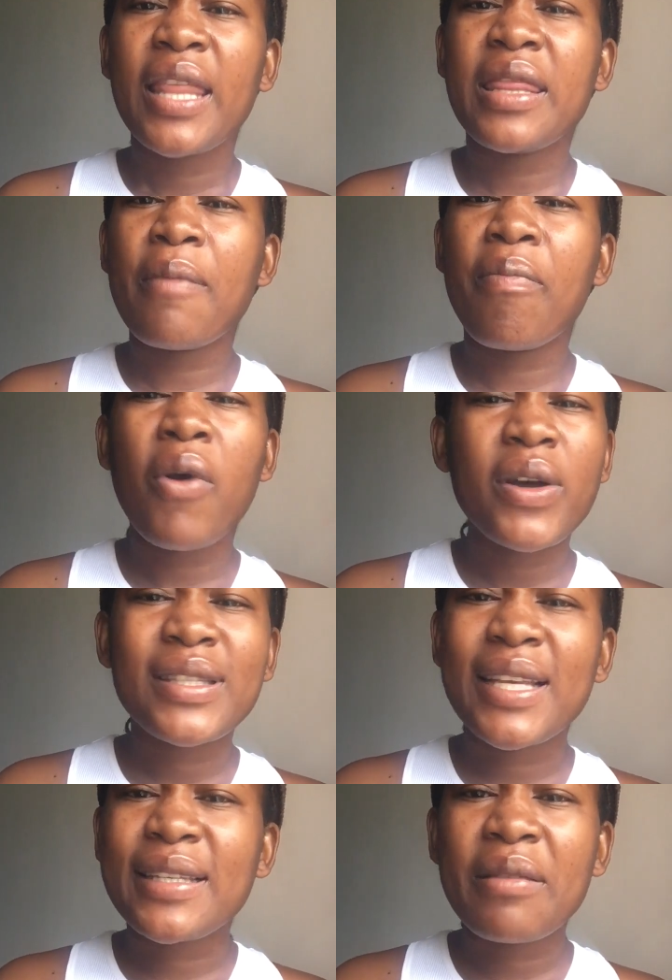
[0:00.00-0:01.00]
The boss
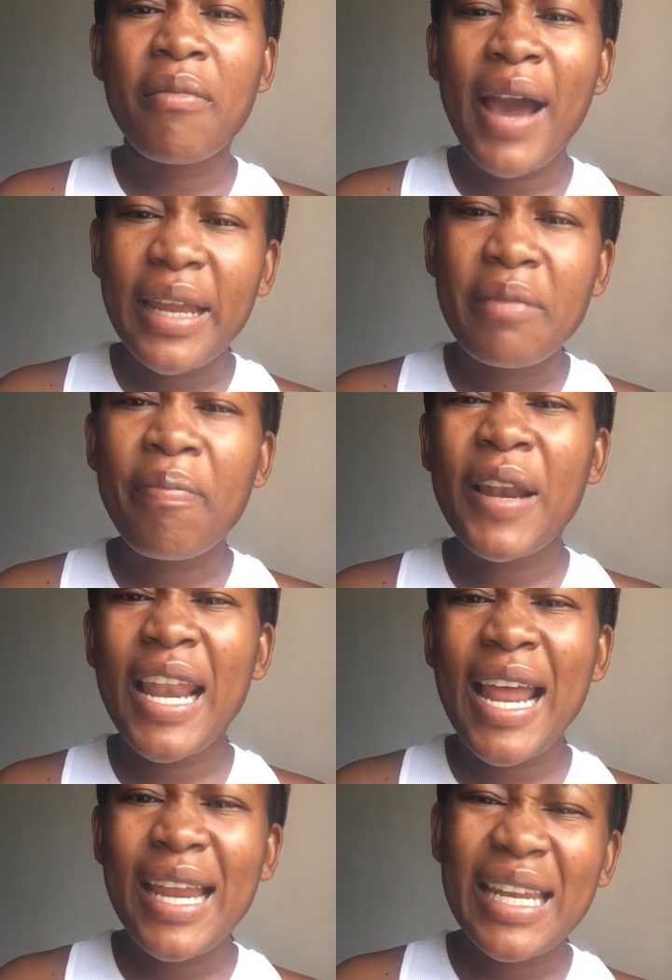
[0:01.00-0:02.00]
doesn't mind
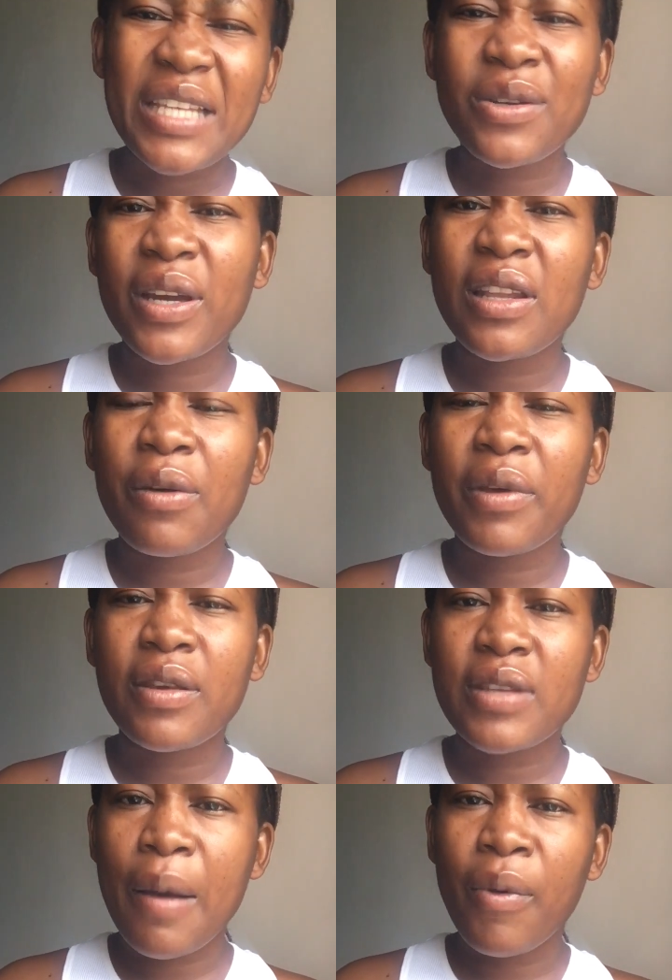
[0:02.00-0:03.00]
planning together with the
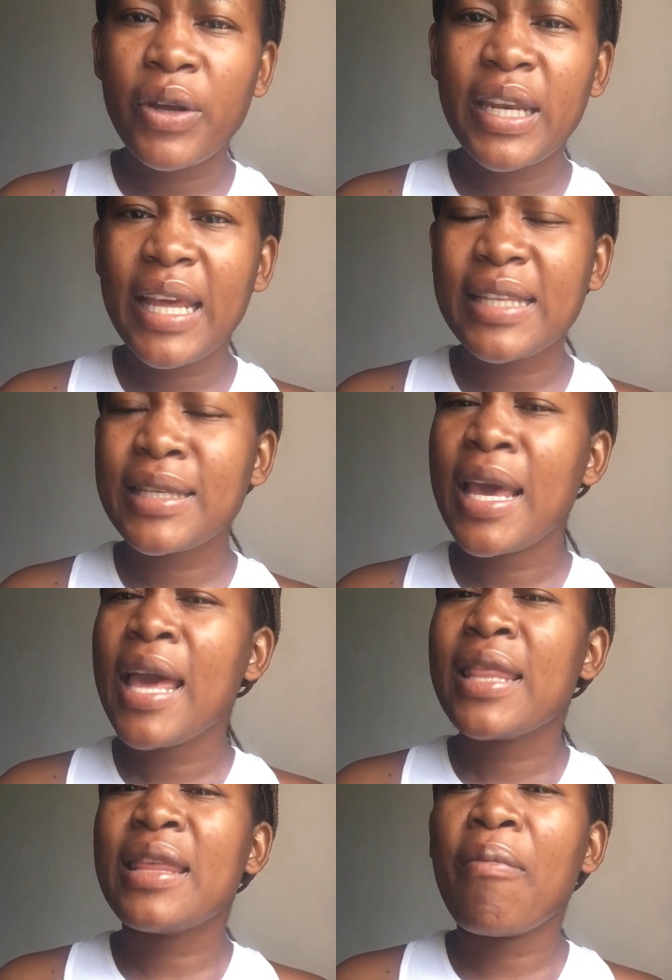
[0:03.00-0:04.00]
subordinates.
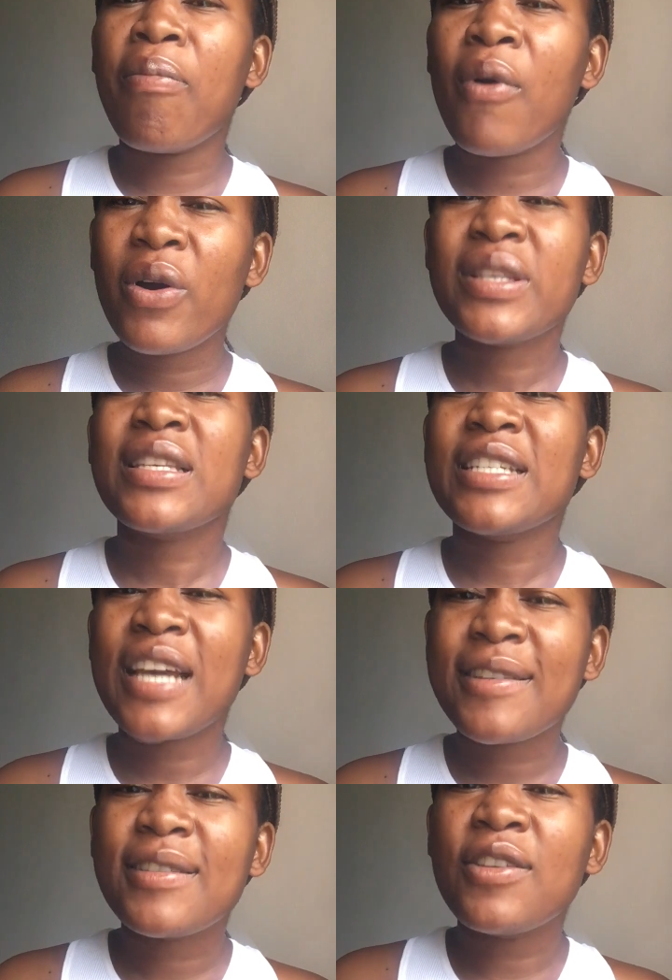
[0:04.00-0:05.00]
The boss
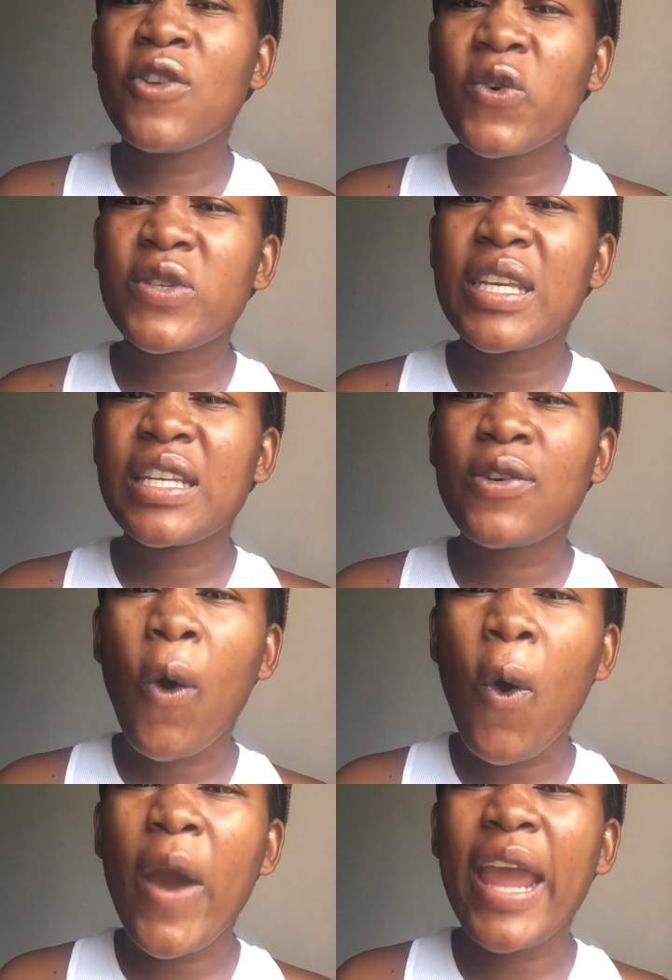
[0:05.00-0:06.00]
just knows it
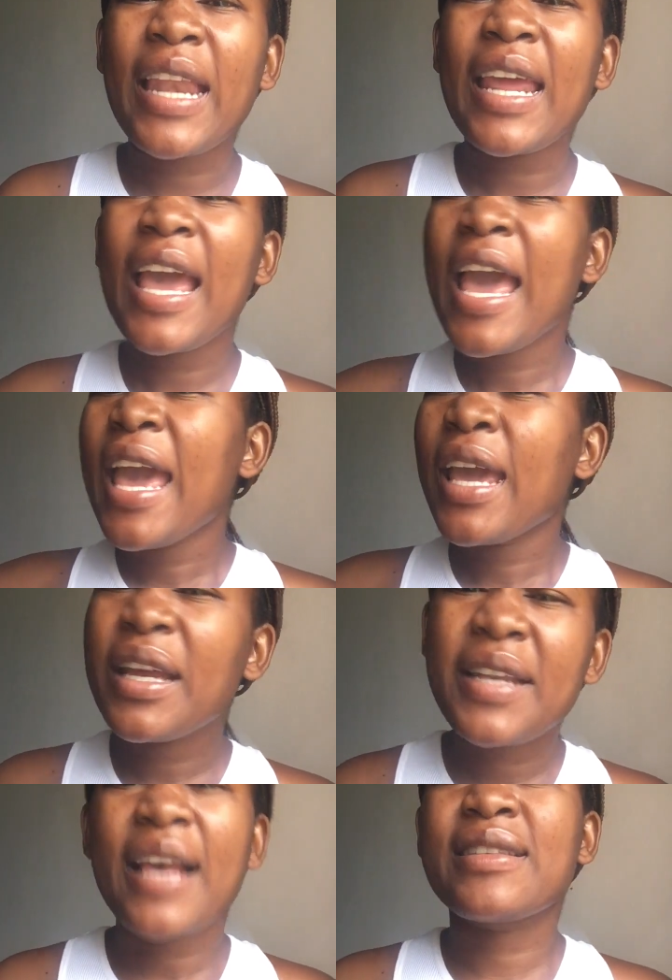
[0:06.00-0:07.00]
all, and he
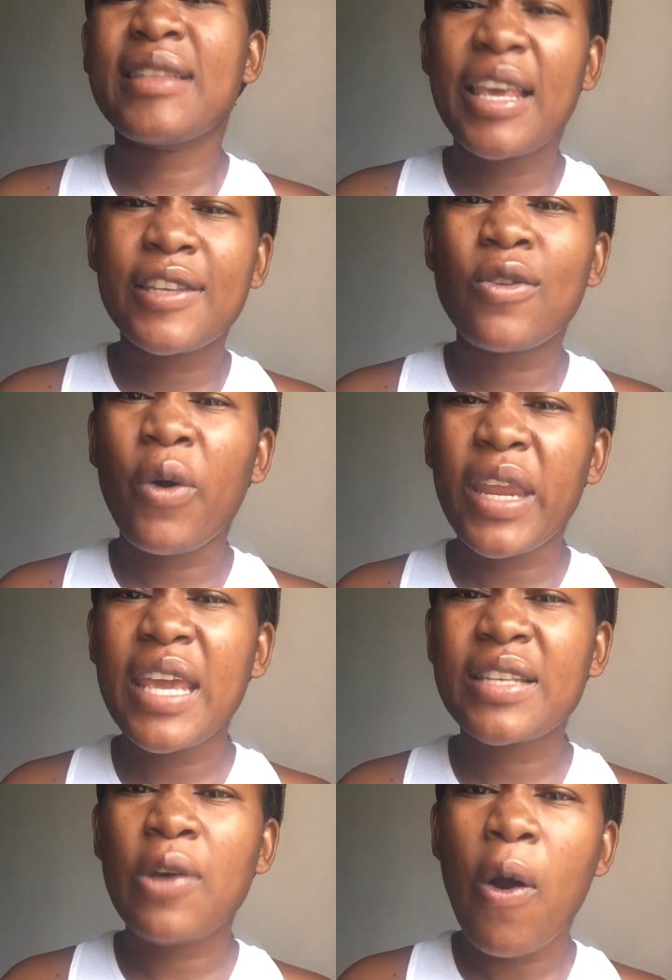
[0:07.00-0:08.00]
does things on
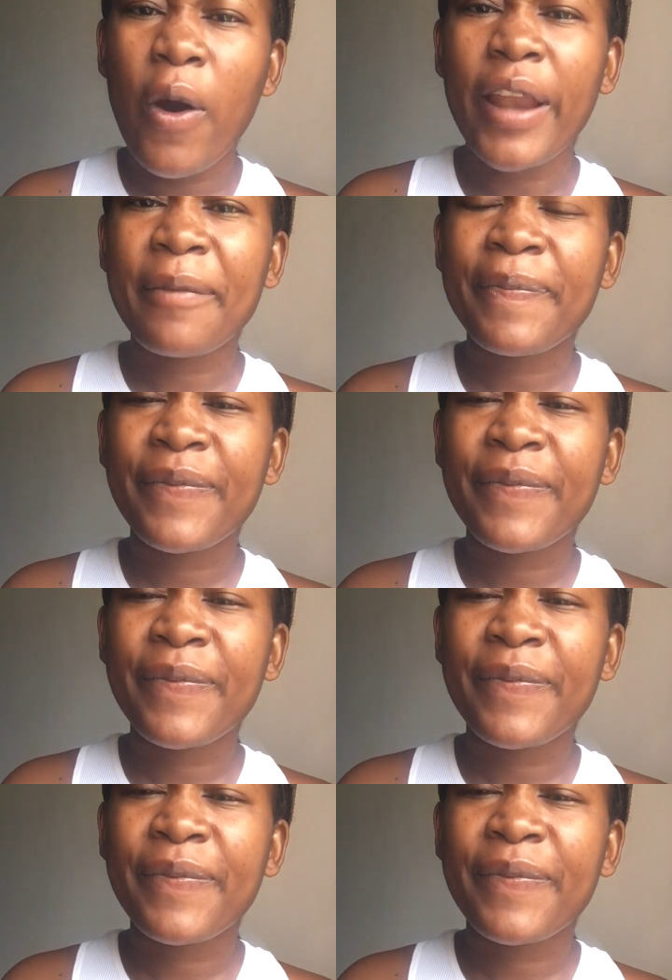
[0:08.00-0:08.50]
his own.